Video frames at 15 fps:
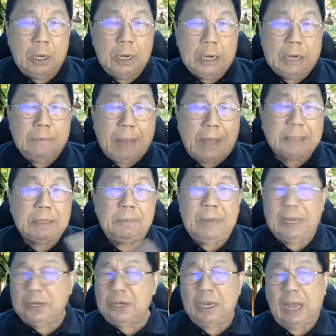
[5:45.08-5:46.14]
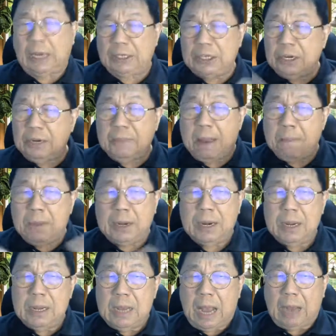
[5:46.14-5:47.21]
in Bahasa Malaysia. I still remember
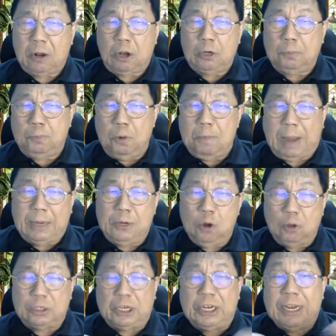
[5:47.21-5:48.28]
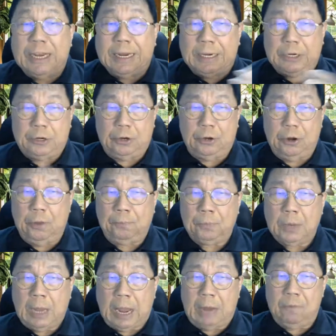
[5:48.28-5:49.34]
I got to put my notes in English,
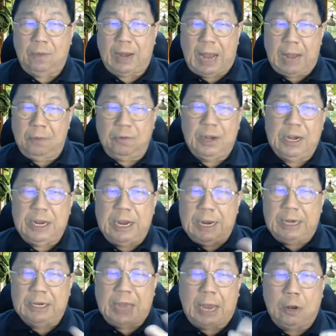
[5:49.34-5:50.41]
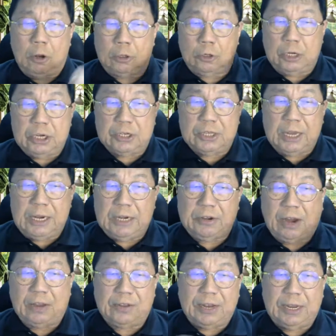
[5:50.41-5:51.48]
and when I read in English, I got to instantly
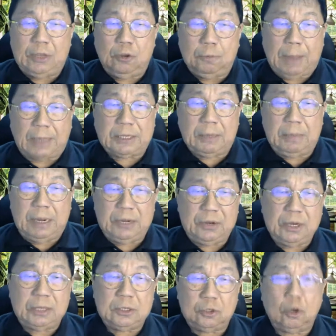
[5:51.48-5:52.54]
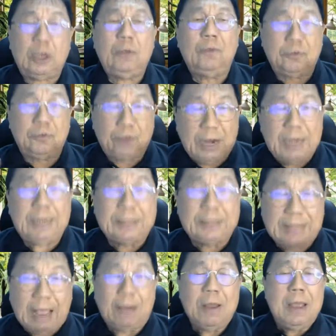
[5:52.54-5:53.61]
translate into Bahasa Malaysia. So it was really
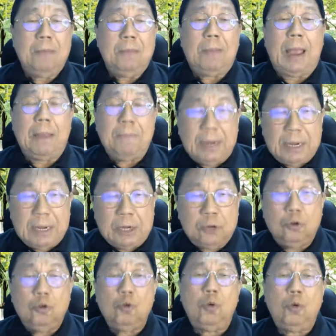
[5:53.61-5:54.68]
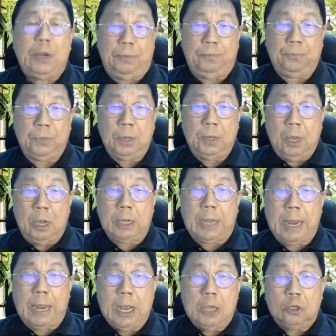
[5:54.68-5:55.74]
tough, but I managed to do it.
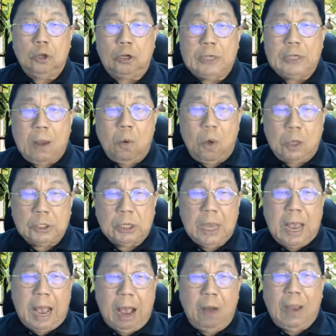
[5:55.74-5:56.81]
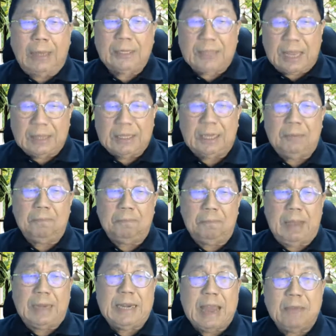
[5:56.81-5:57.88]
Okay, so that was how I started
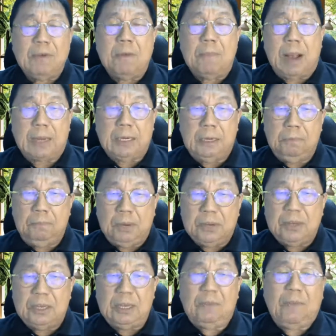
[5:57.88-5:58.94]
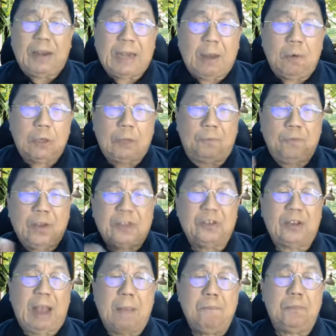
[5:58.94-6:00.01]
my network marketing business. In fact, that was the first
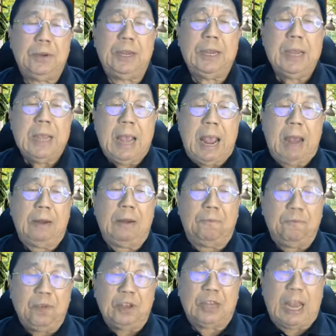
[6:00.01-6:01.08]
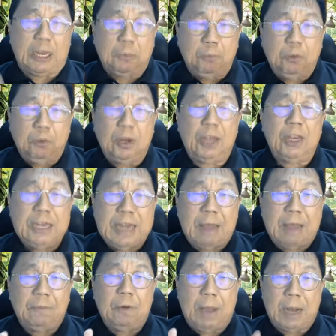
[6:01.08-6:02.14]
company and the first experience in
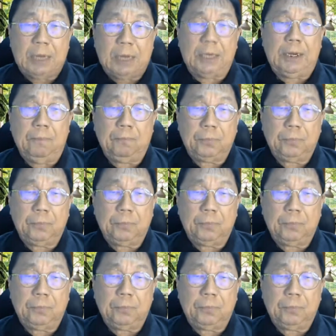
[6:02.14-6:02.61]
network marketing.